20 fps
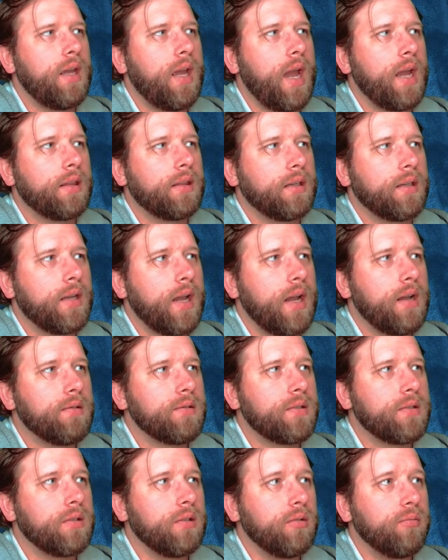at the
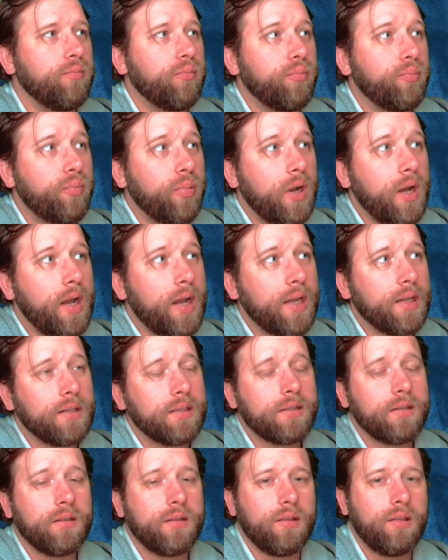council,
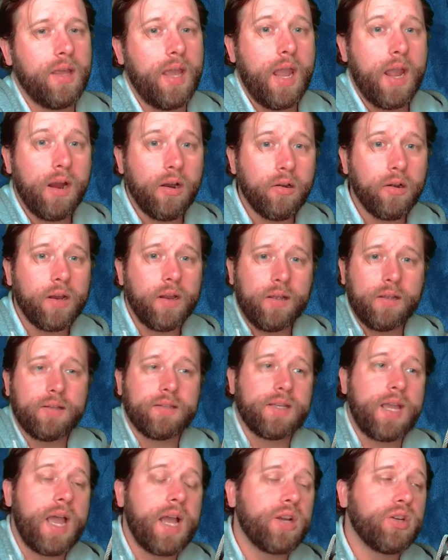but the
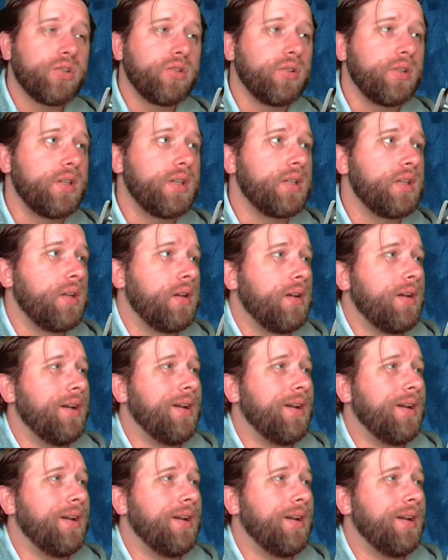Arians actually